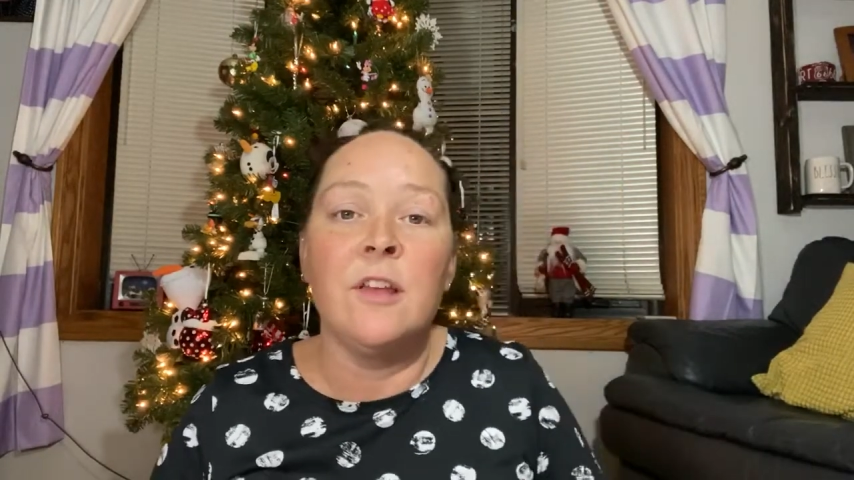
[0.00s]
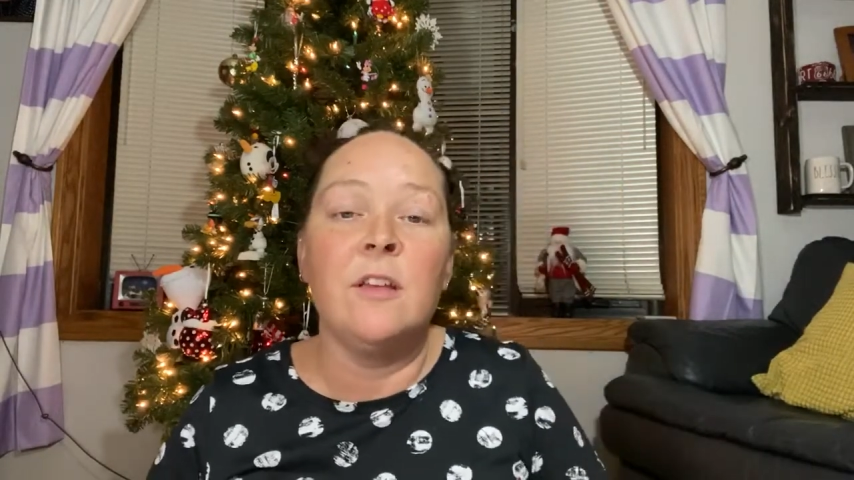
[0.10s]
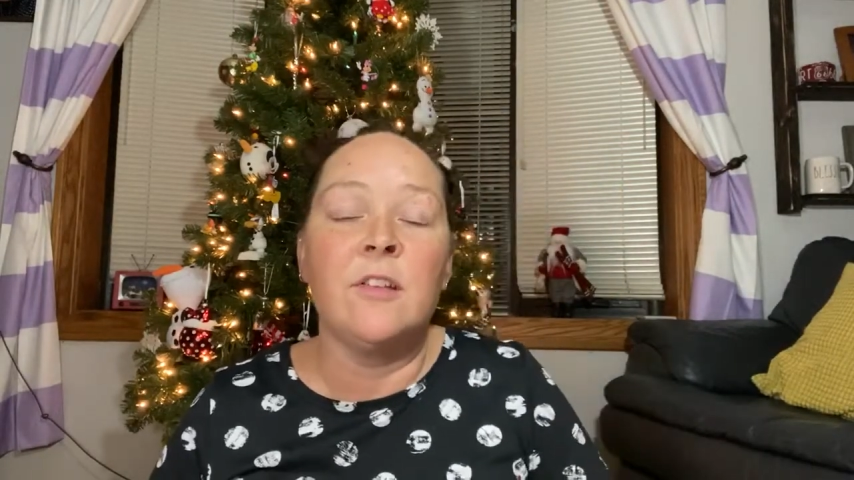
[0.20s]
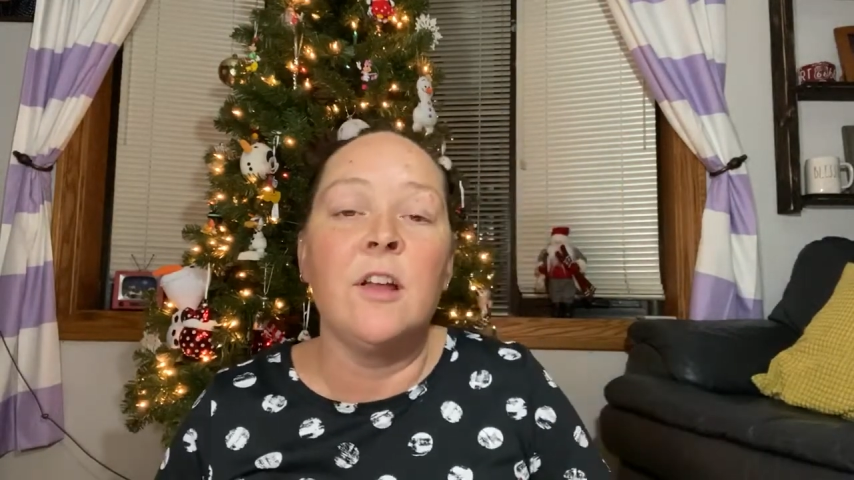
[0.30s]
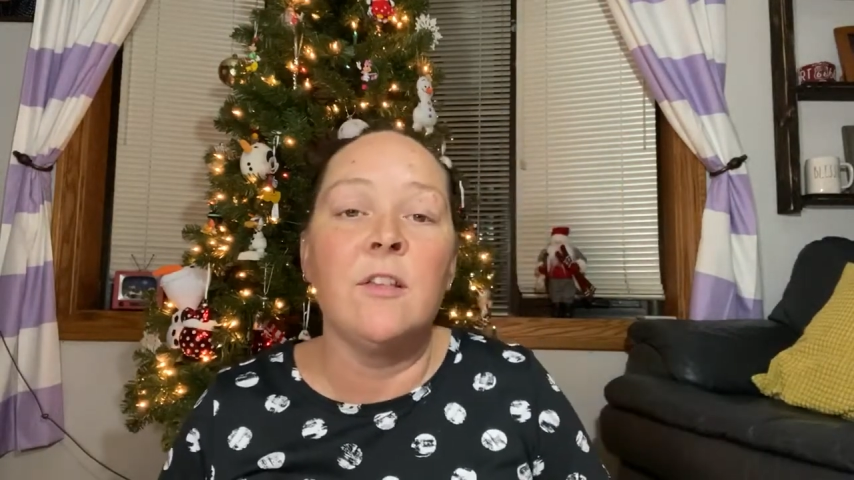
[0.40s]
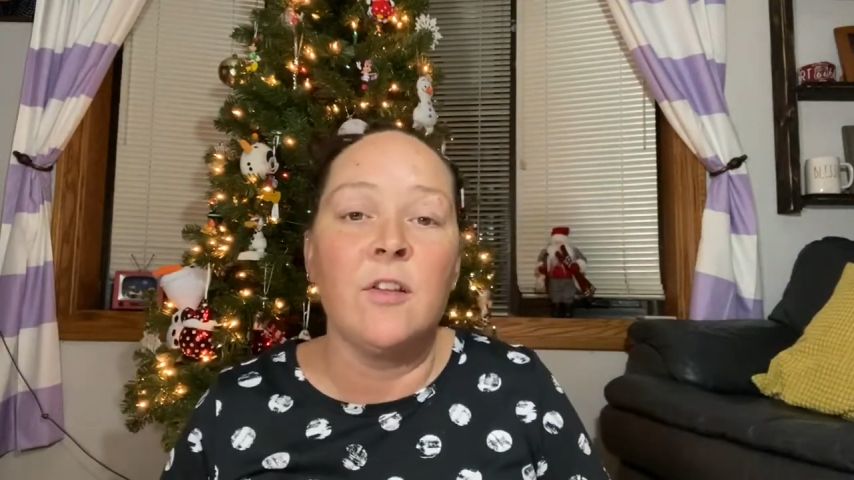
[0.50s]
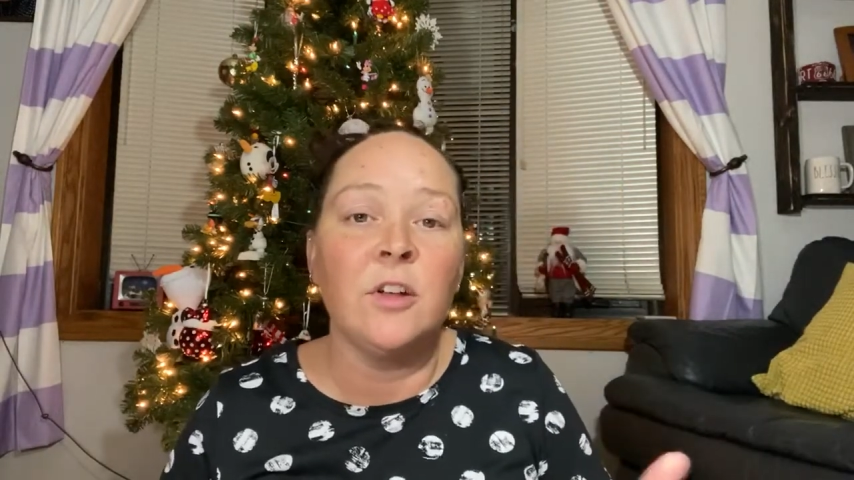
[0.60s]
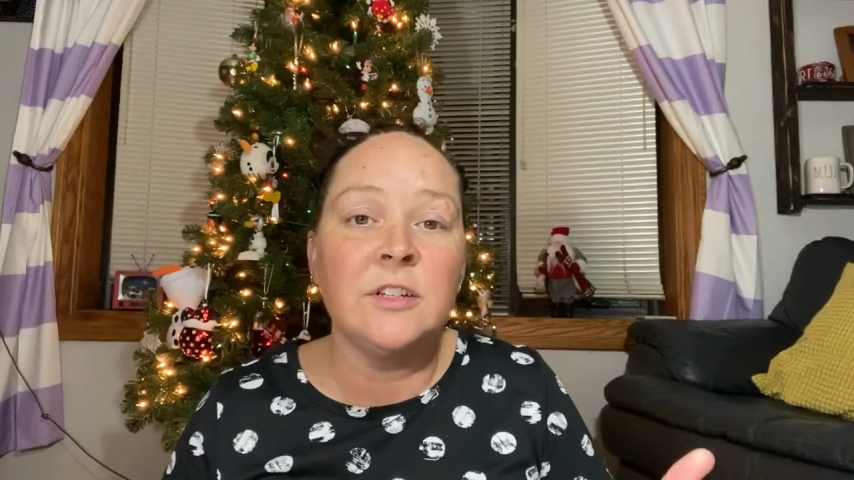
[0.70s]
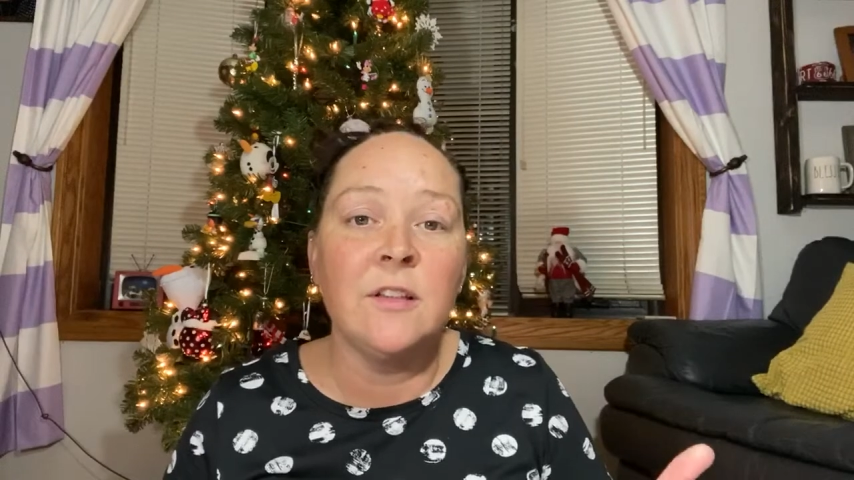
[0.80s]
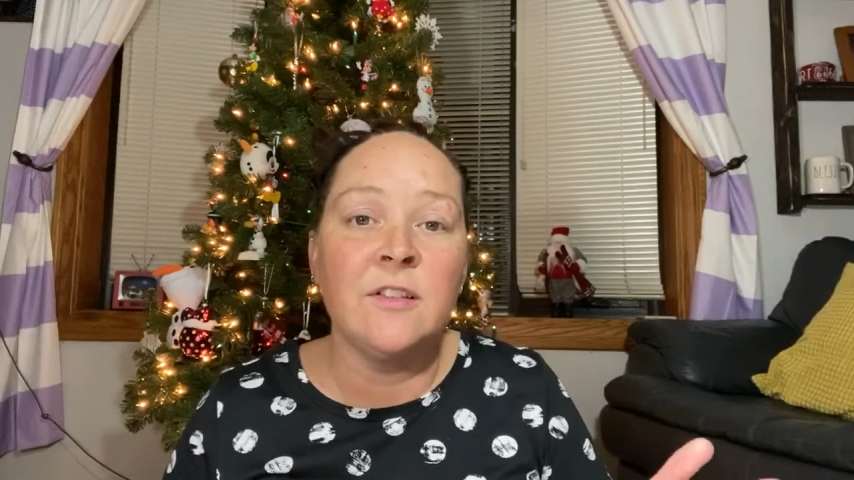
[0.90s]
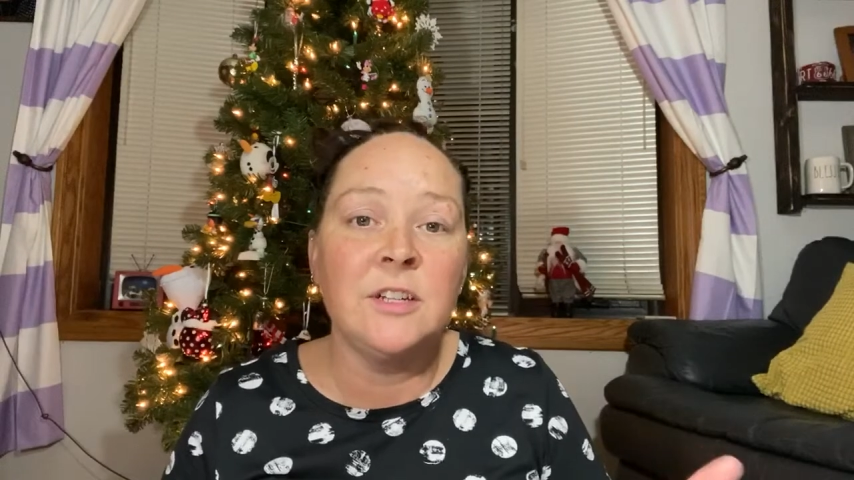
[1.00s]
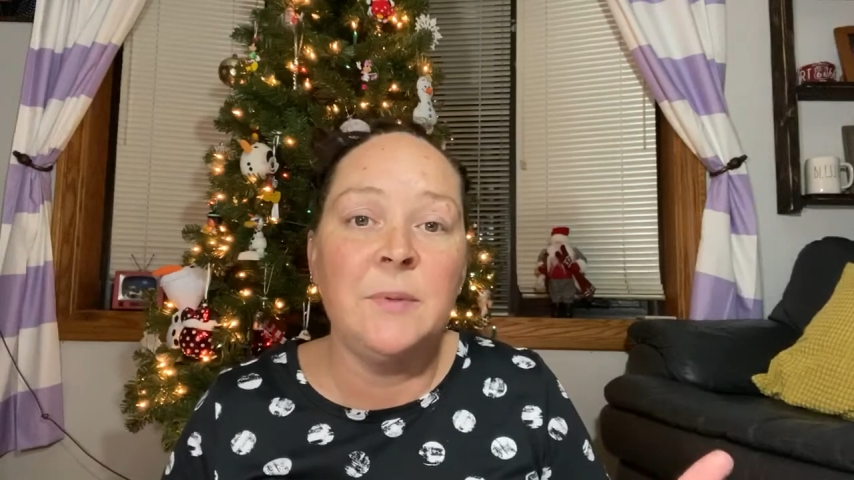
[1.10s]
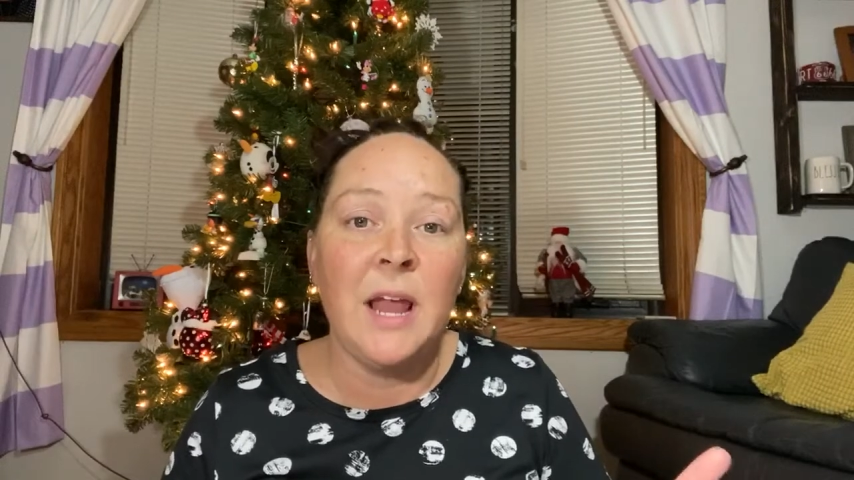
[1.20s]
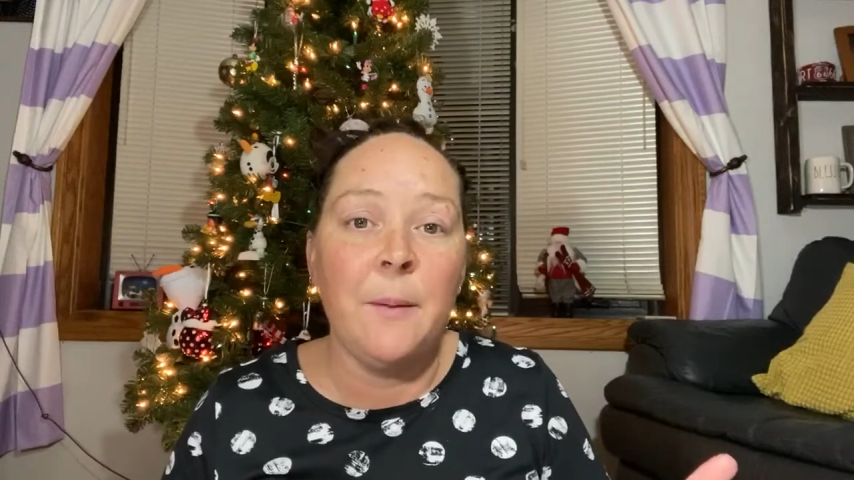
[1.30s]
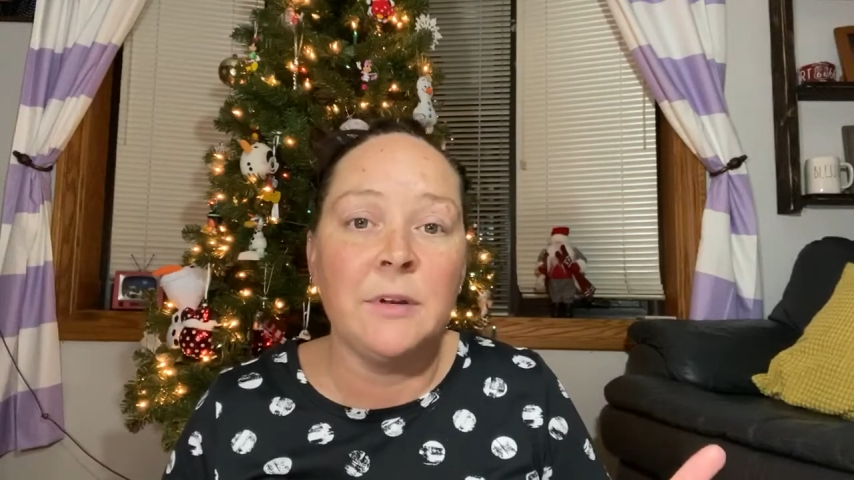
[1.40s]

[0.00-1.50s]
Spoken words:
is consultants to be able